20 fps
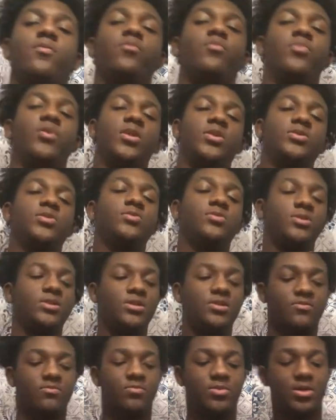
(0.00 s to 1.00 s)
brush your
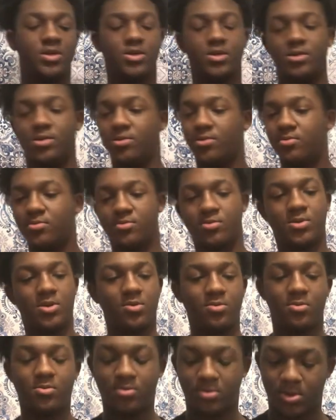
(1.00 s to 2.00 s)
teeth, bro. Don't,
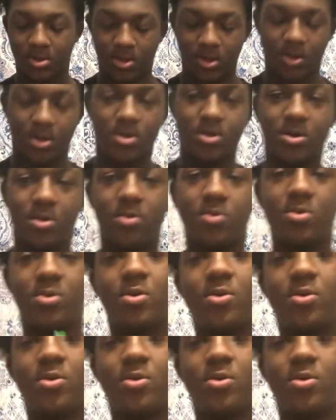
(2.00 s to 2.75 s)
don't, don't